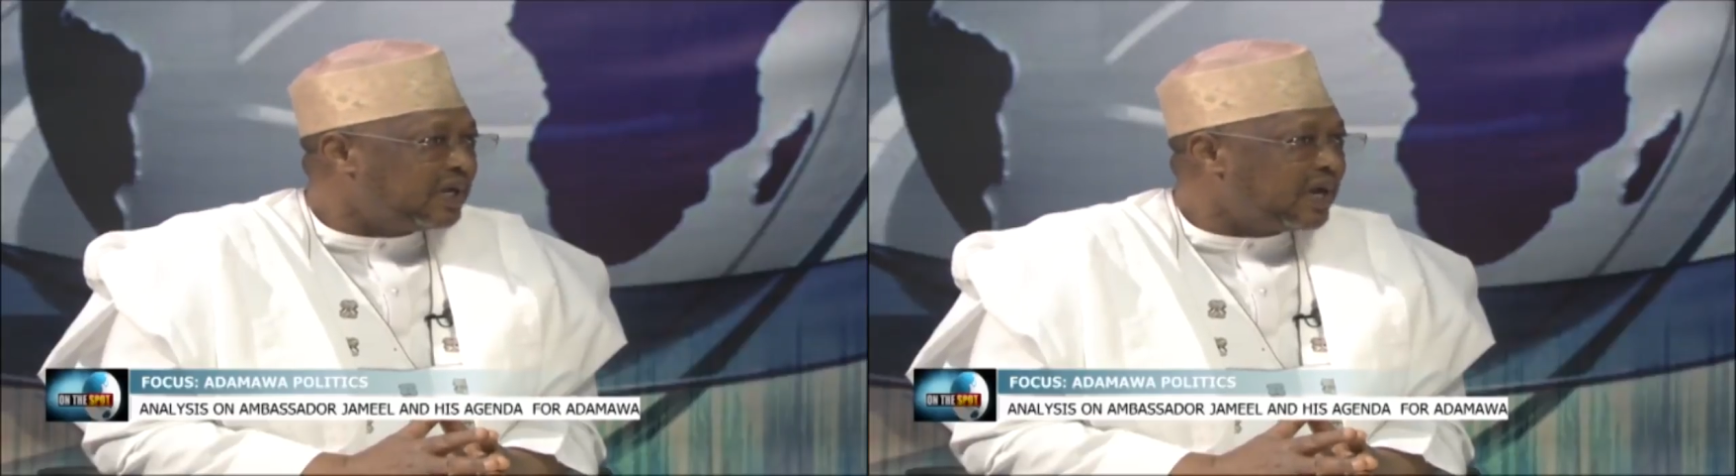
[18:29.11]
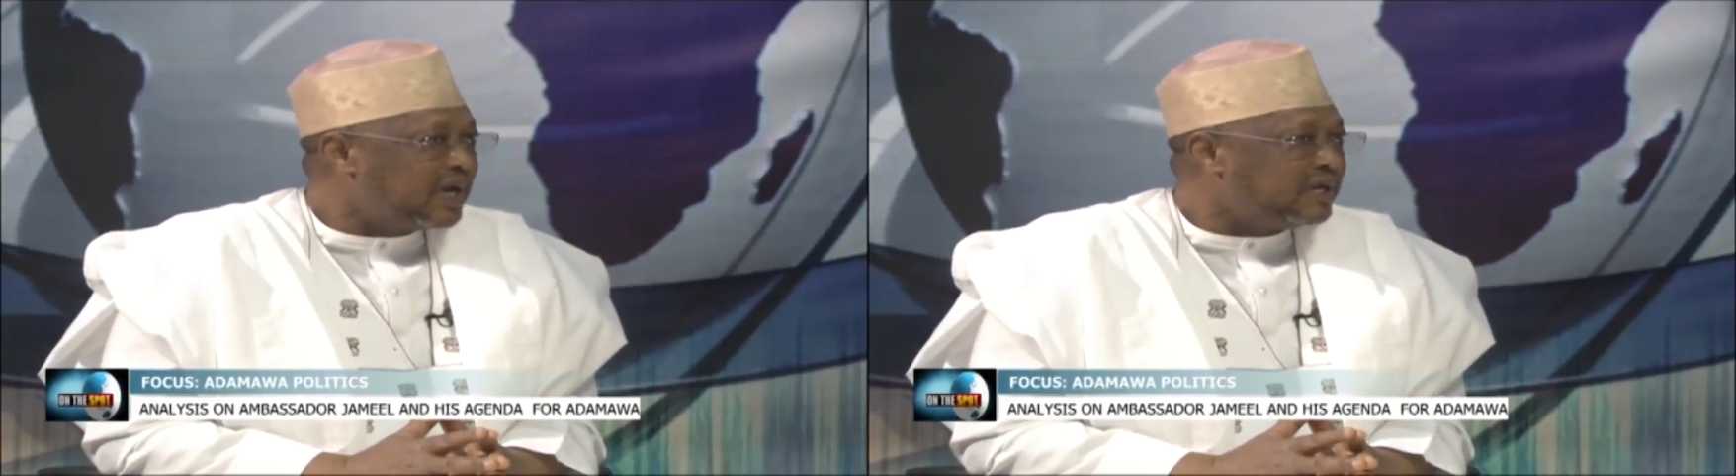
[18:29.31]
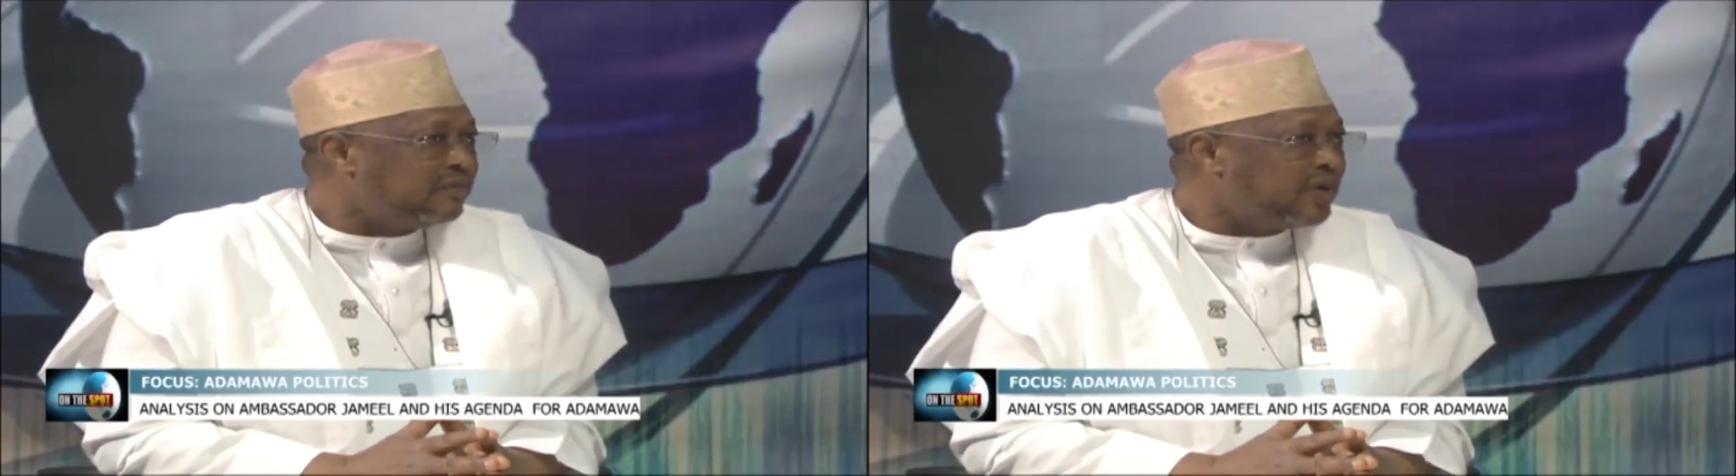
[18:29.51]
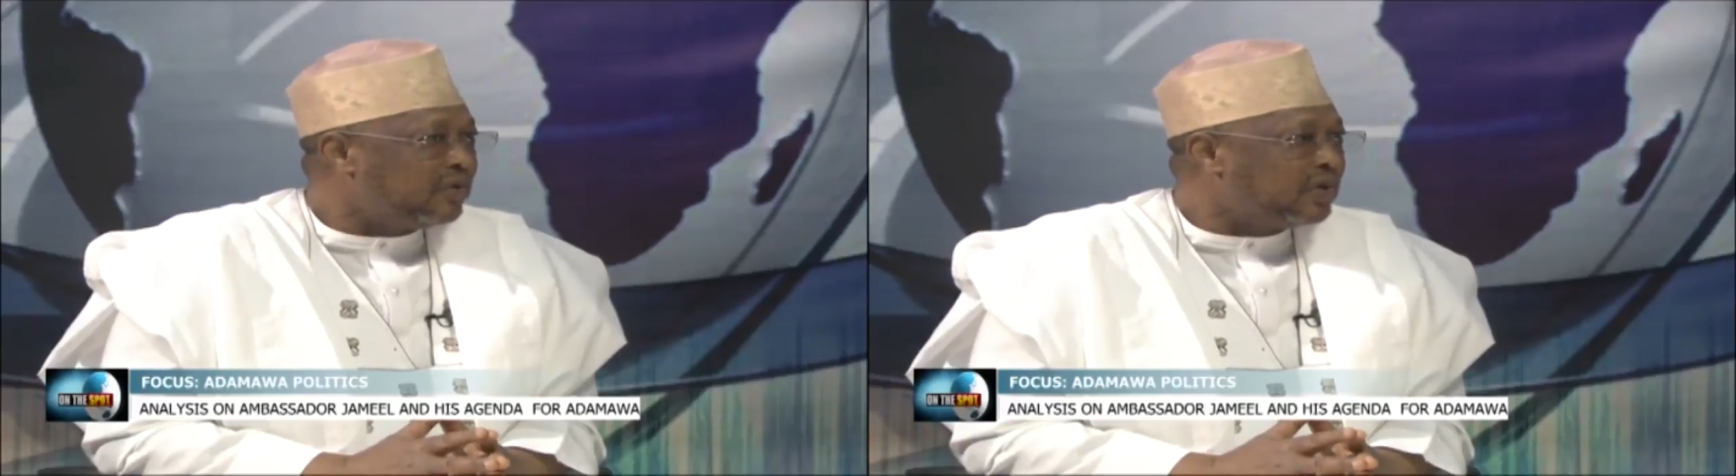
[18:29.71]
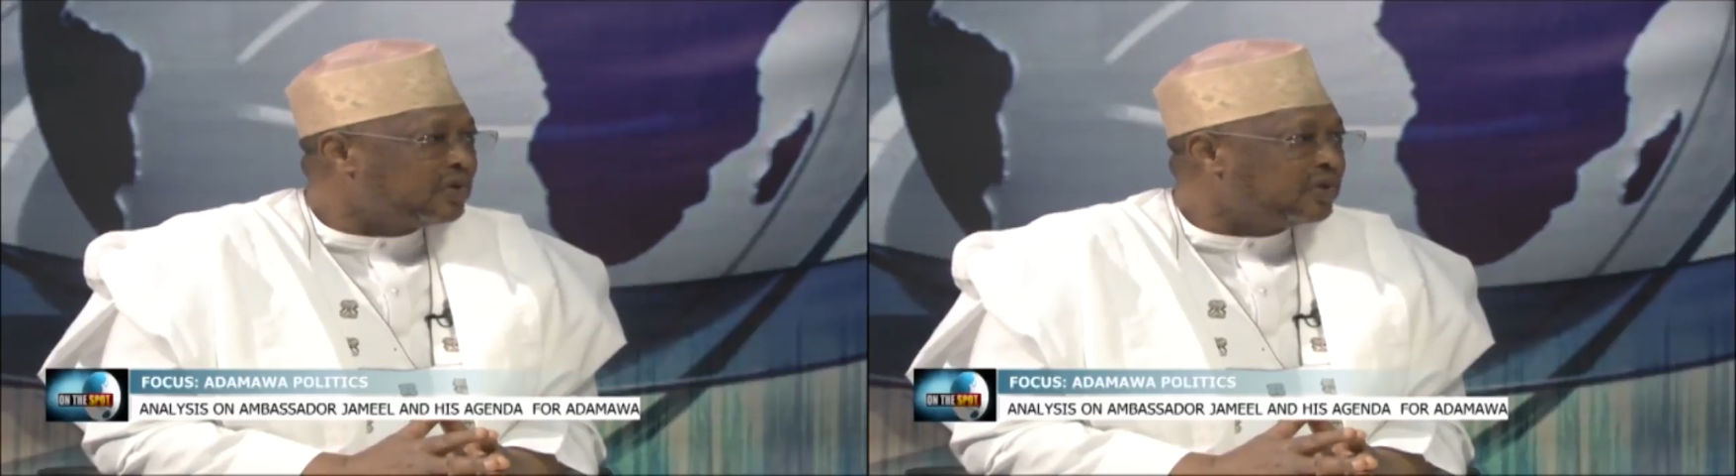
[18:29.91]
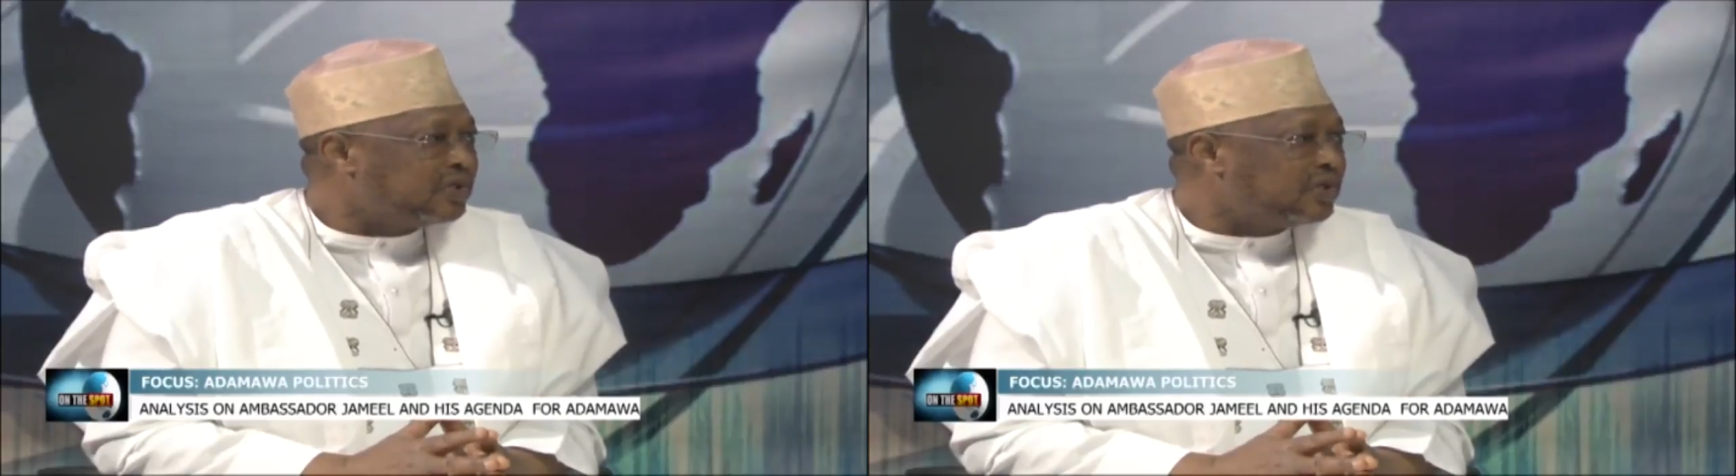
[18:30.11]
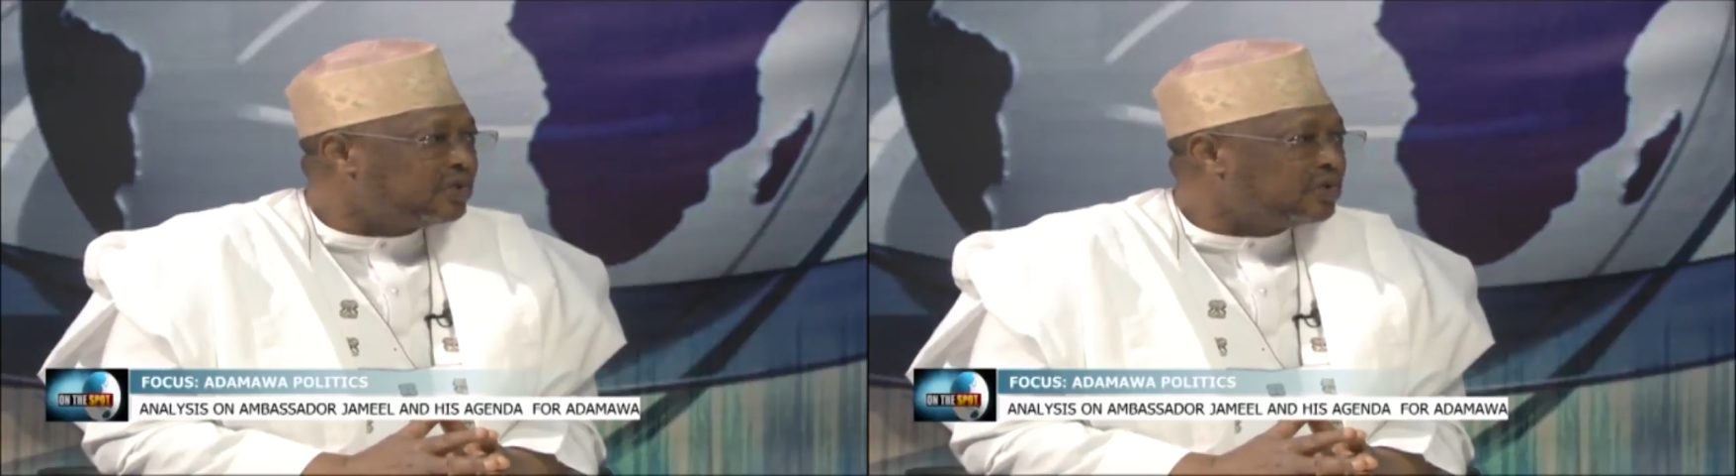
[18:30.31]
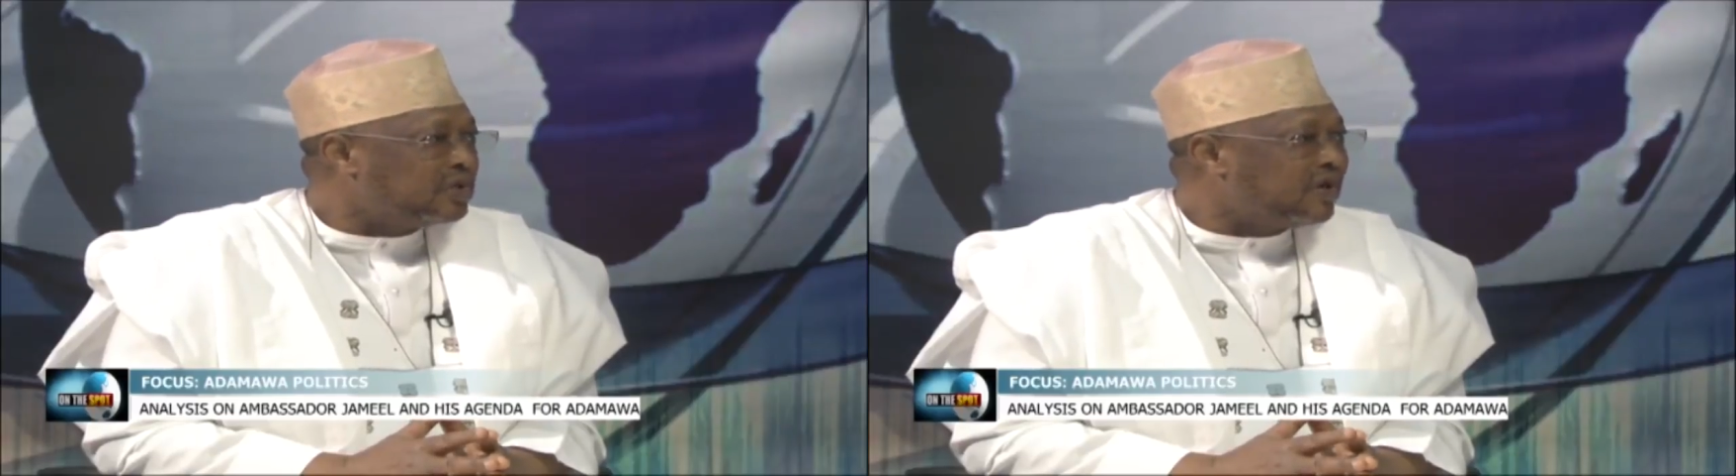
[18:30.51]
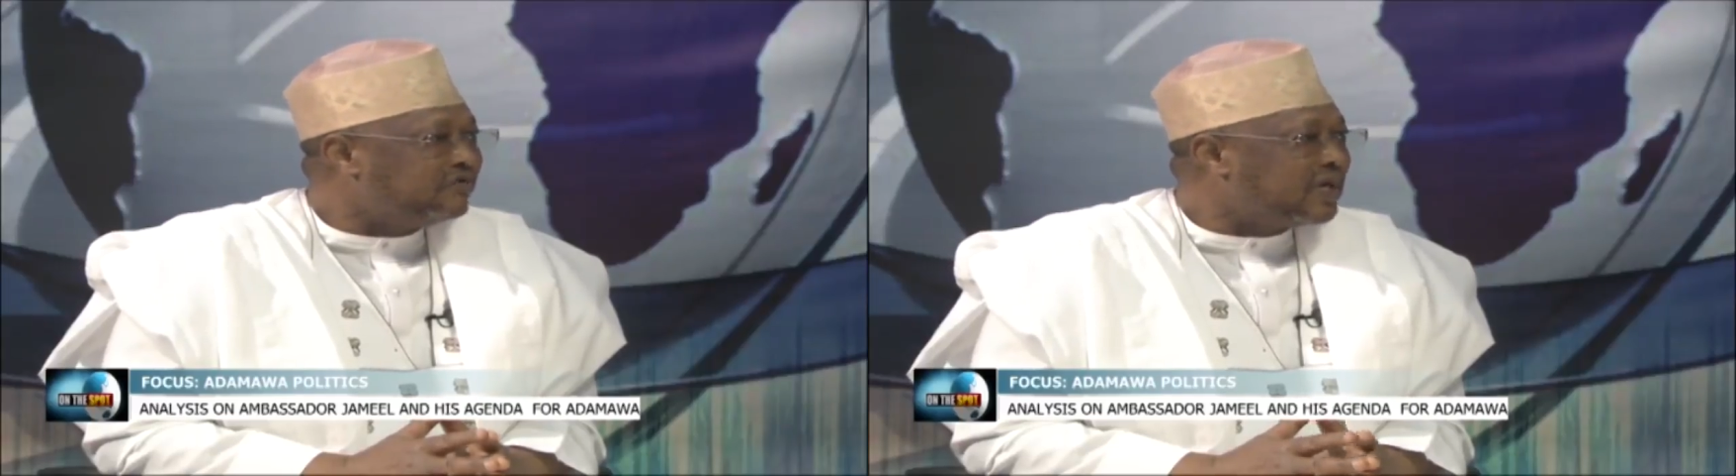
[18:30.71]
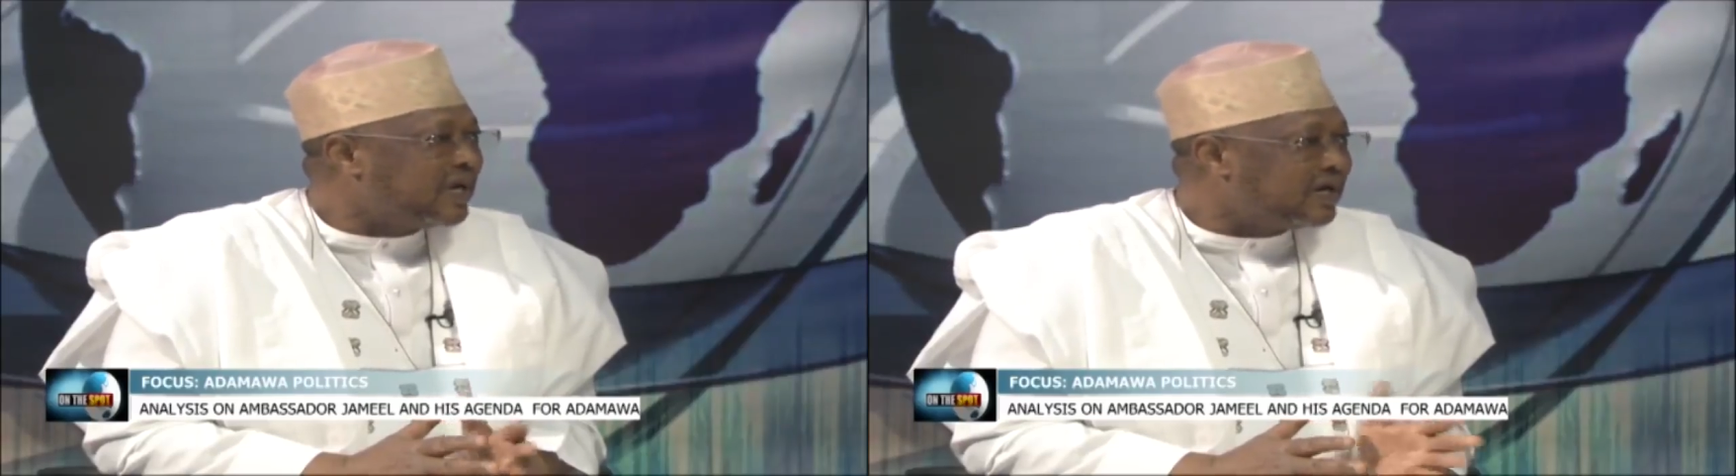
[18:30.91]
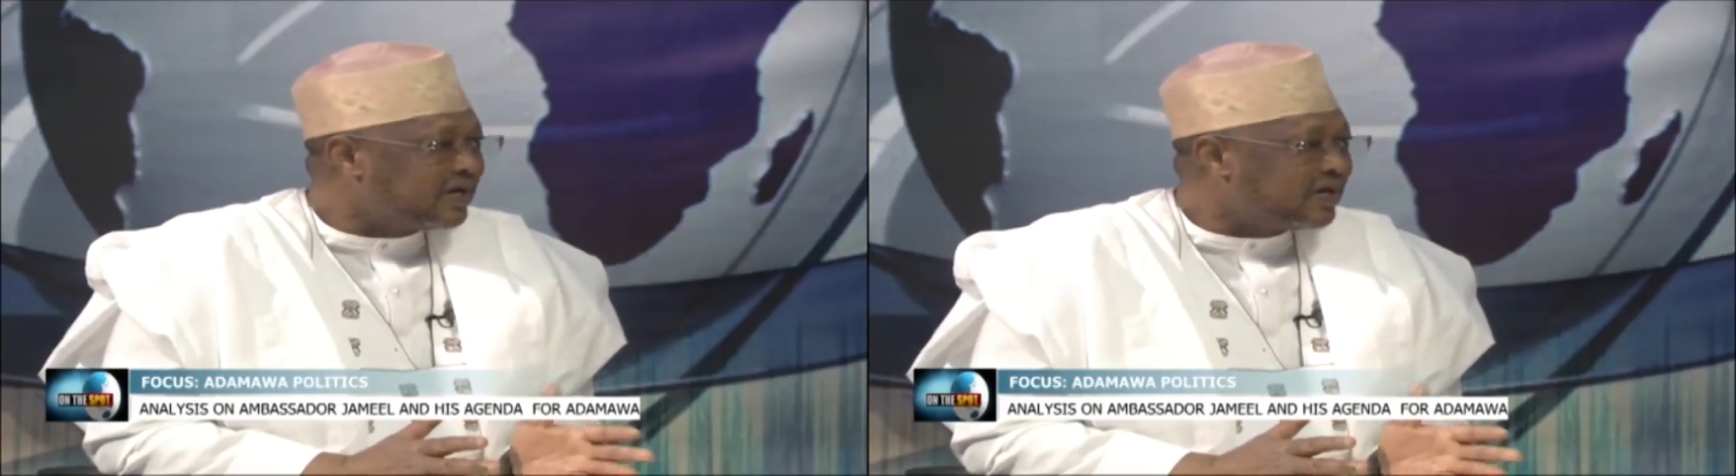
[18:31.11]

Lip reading: Adamawa will continue to have an